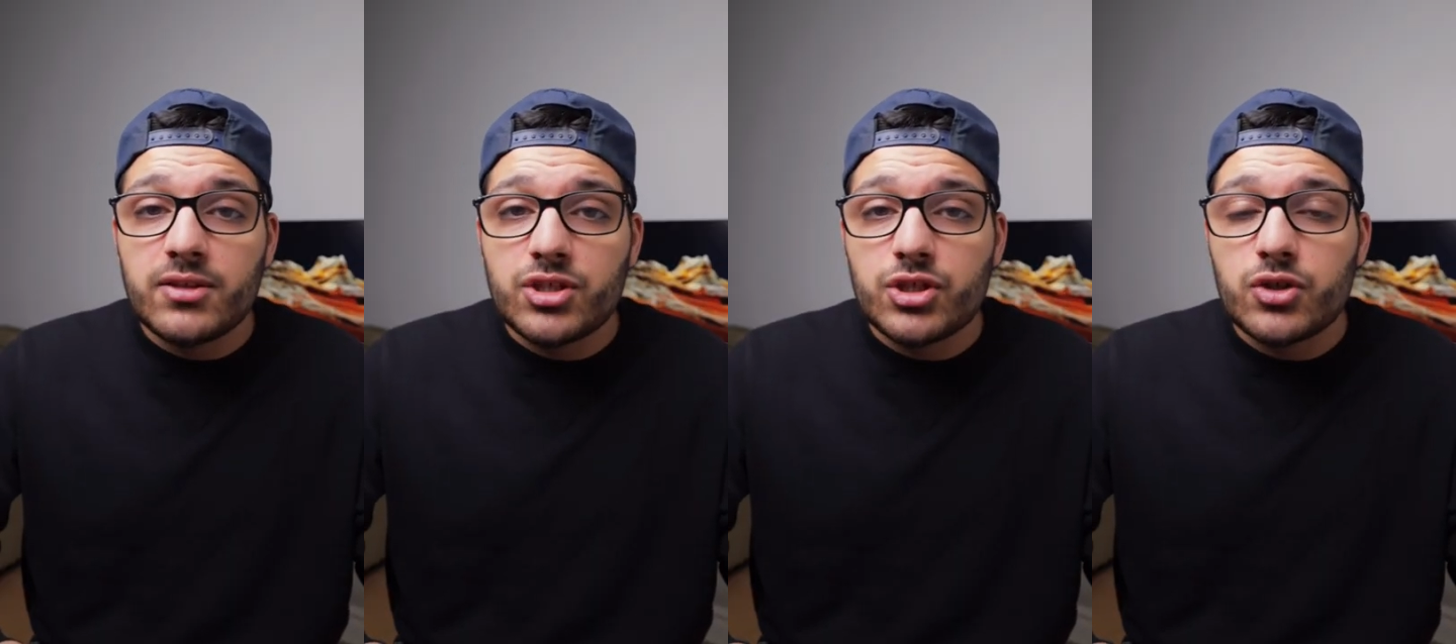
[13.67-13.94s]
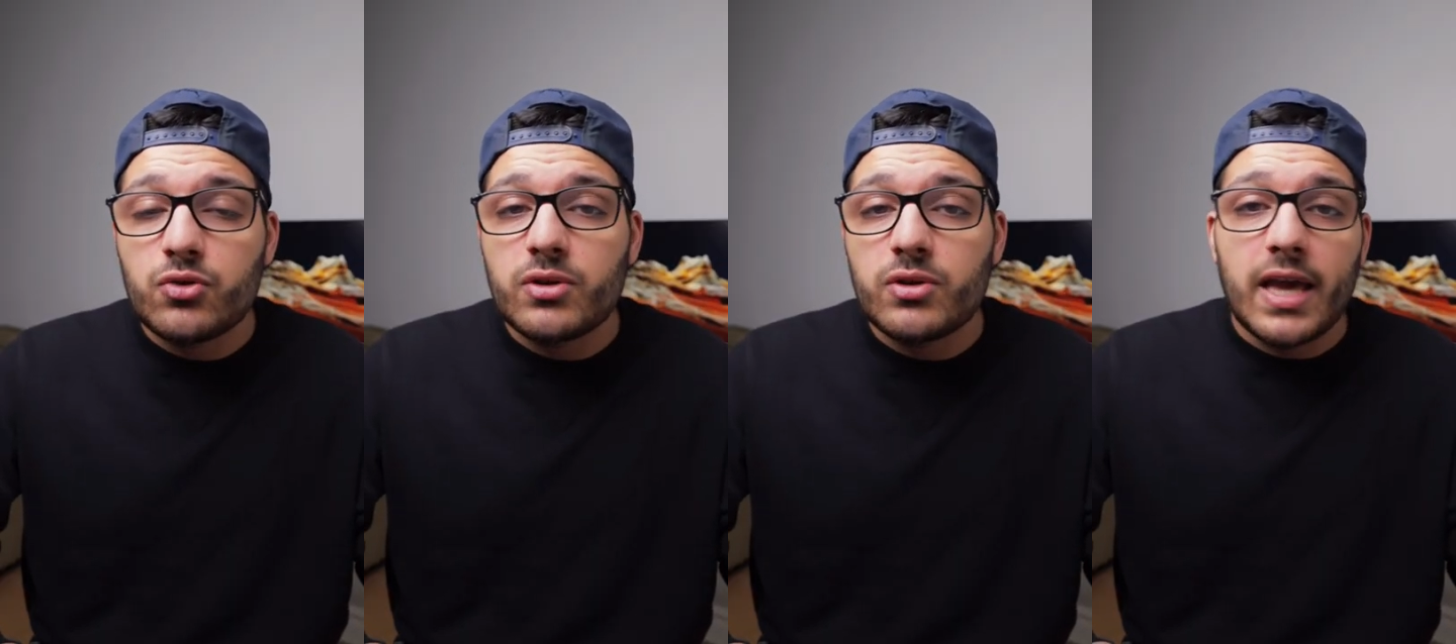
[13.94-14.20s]
the
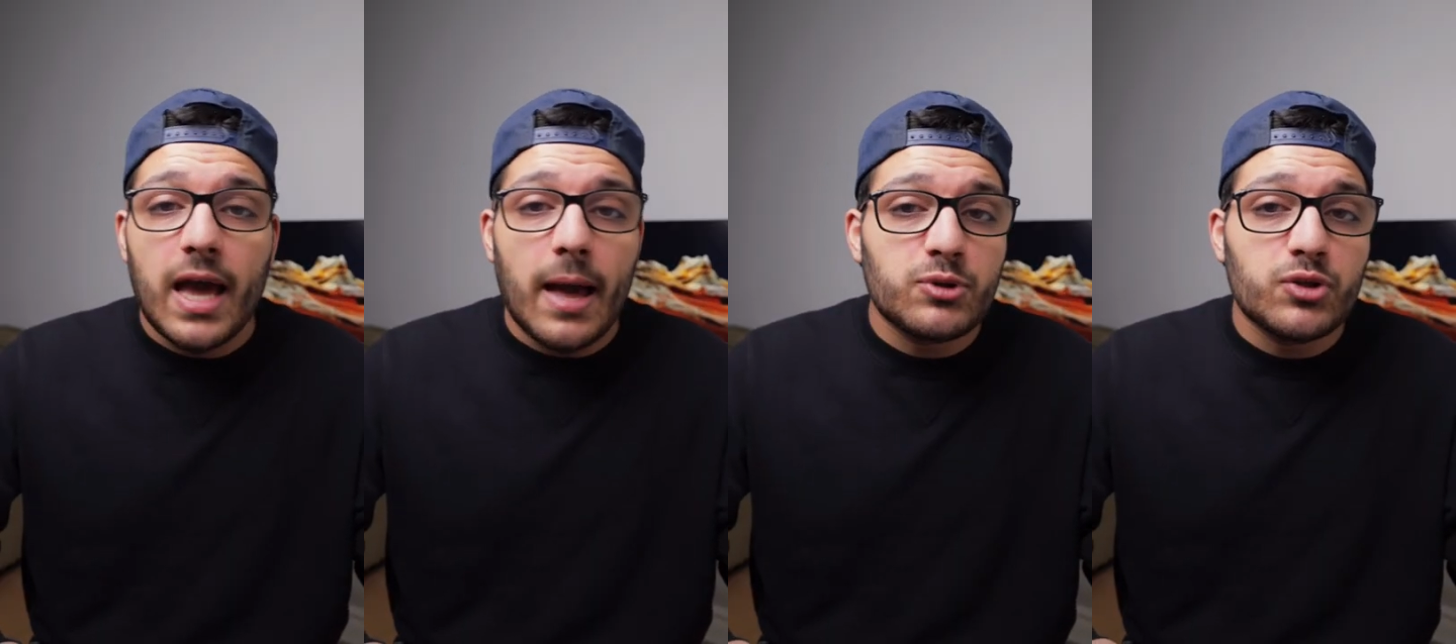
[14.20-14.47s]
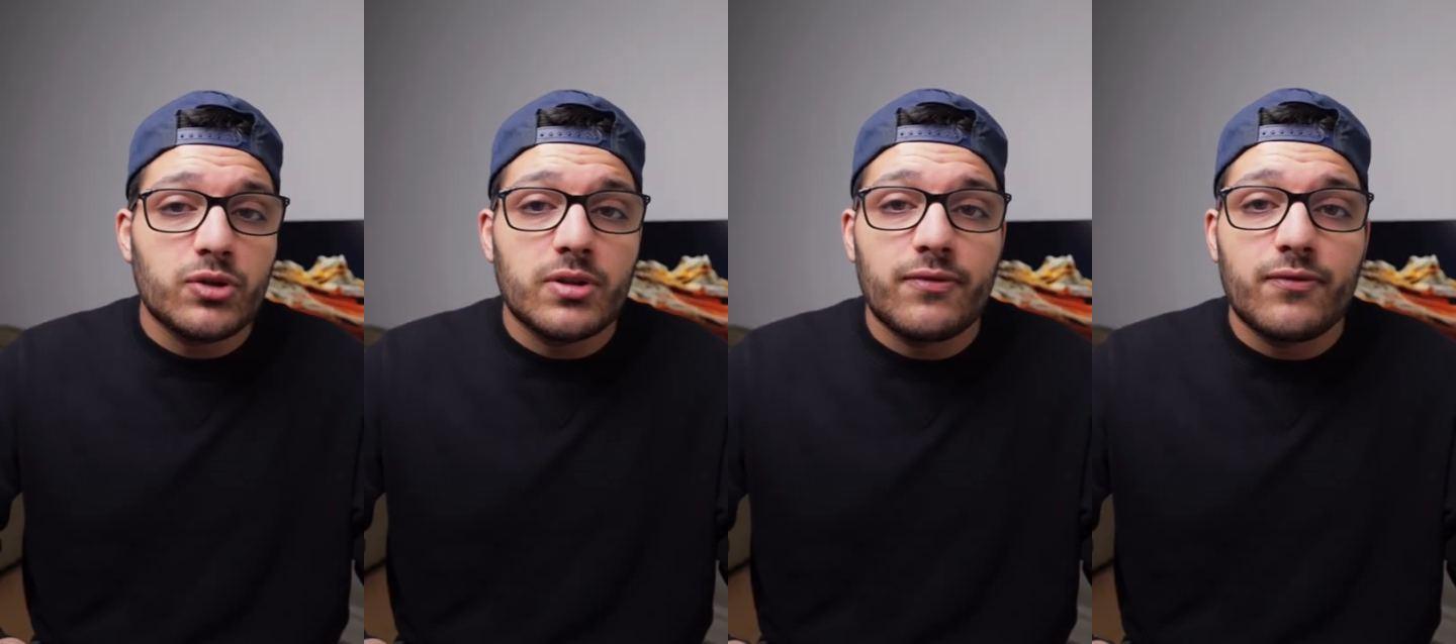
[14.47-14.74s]
shoot,
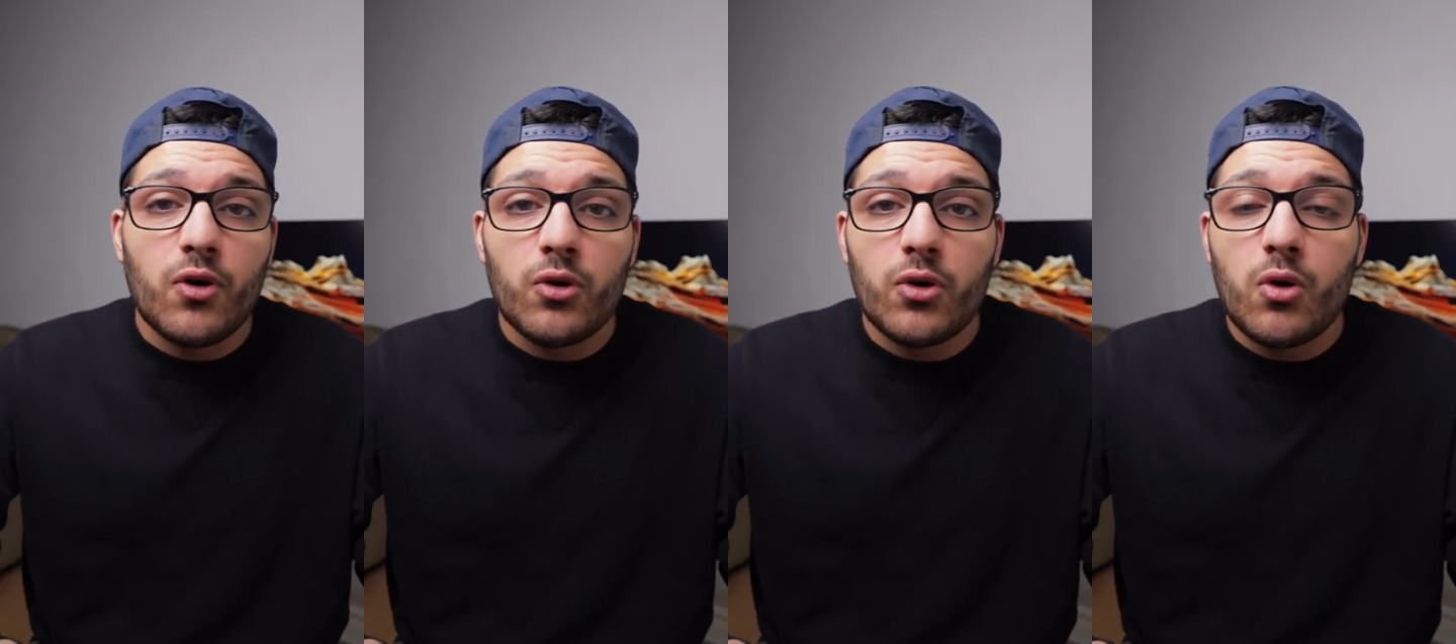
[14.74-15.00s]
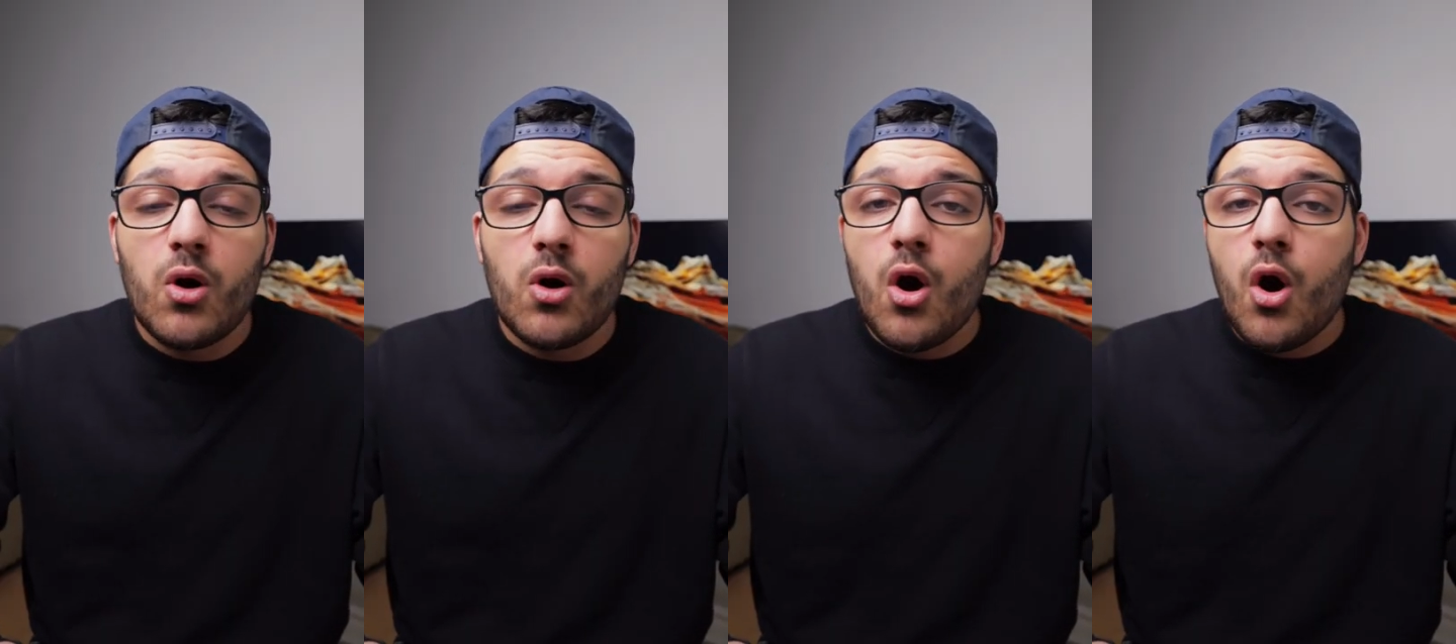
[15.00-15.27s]
capturing the
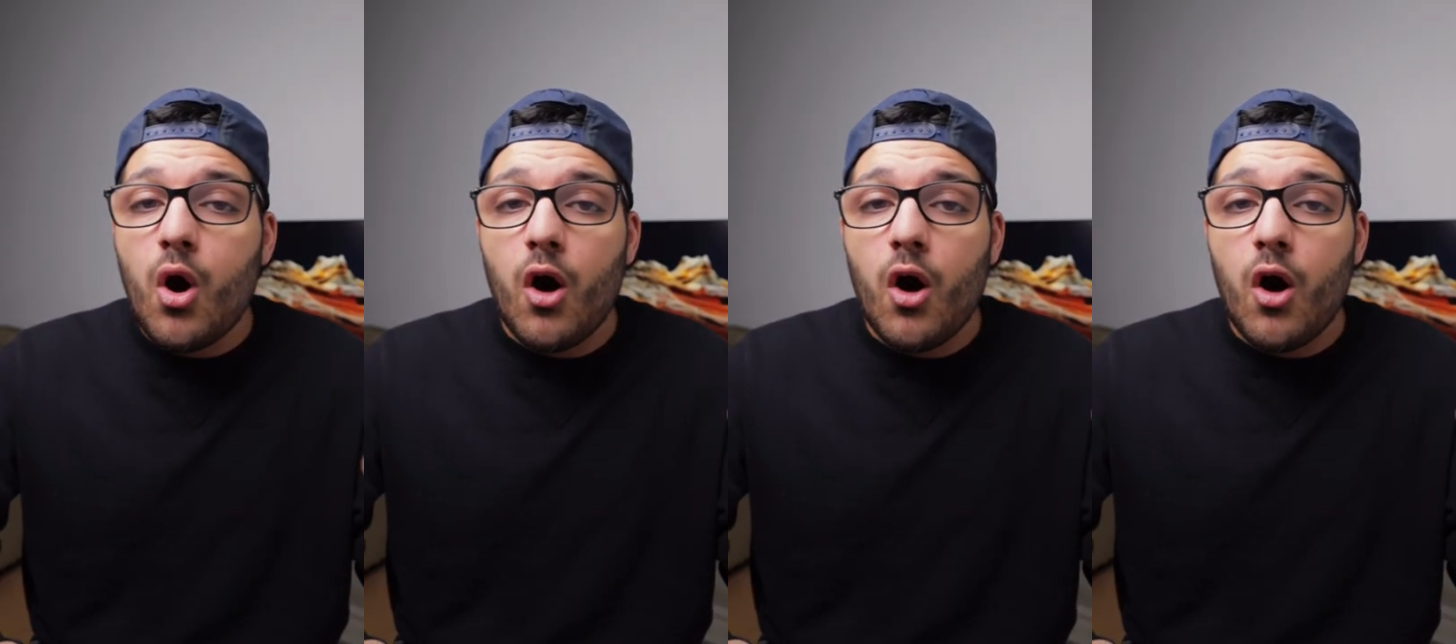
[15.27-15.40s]
photo,